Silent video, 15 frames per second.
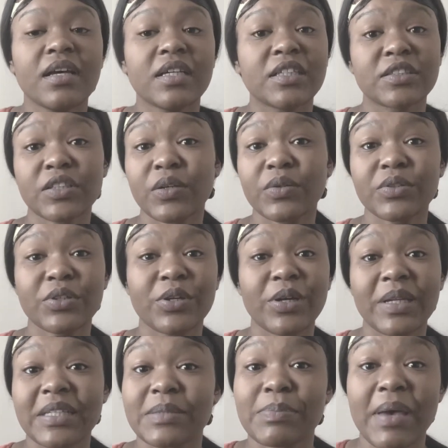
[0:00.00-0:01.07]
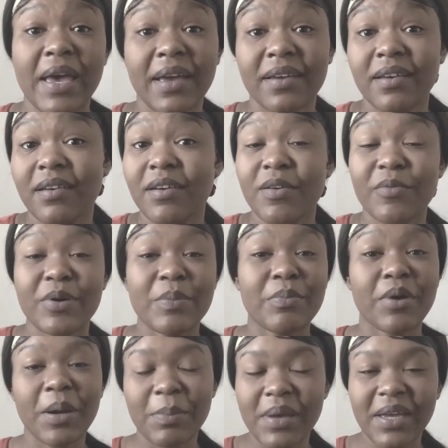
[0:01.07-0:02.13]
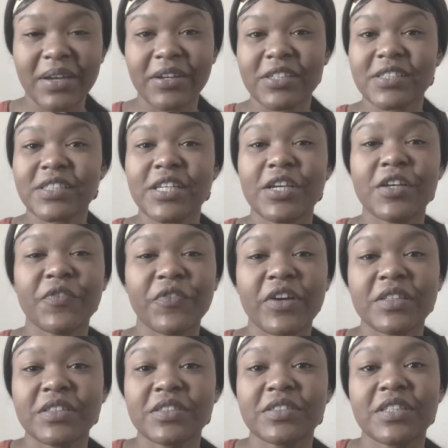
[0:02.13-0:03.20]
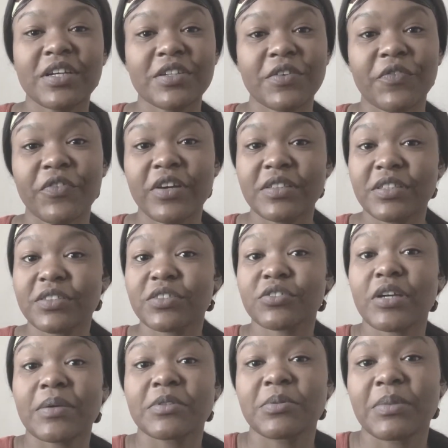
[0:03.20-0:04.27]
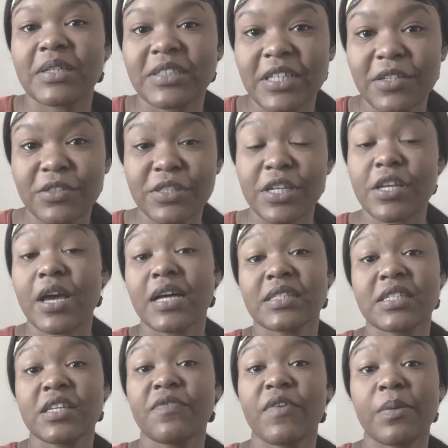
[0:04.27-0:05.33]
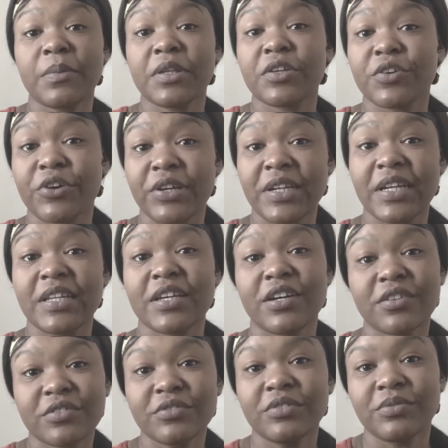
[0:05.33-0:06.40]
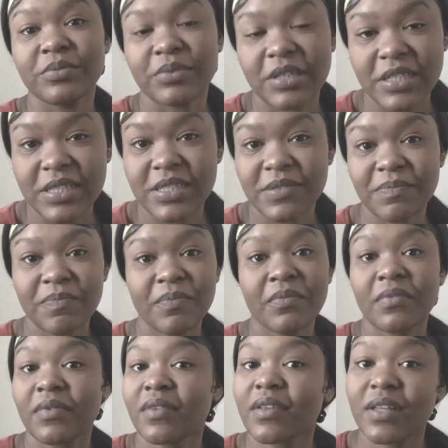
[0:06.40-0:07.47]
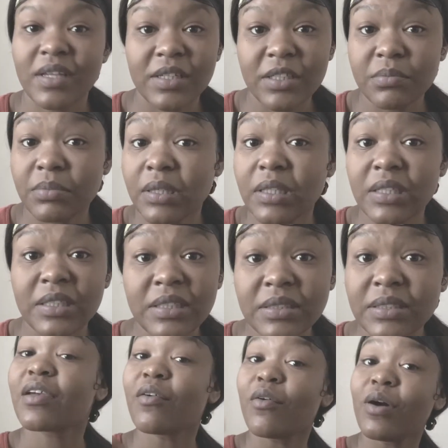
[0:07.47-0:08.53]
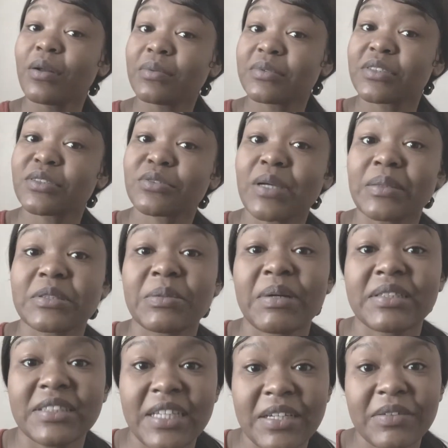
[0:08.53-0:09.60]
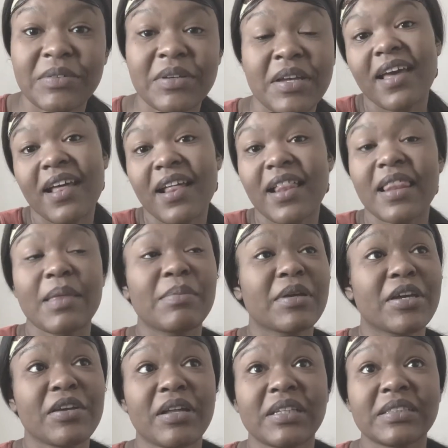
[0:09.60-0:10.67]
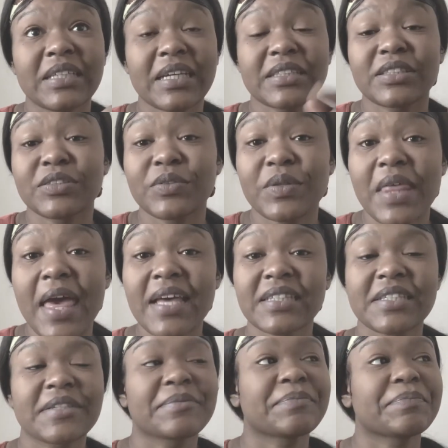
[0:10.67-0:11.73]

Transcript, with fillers: so your girl is back with more bangers tell your friends to tell your friends to subscribe to my channel tell your auntie your family your granddaddy your uncle your cousin little brother little sister all them subscribe to my channel let me give y'all a second to do that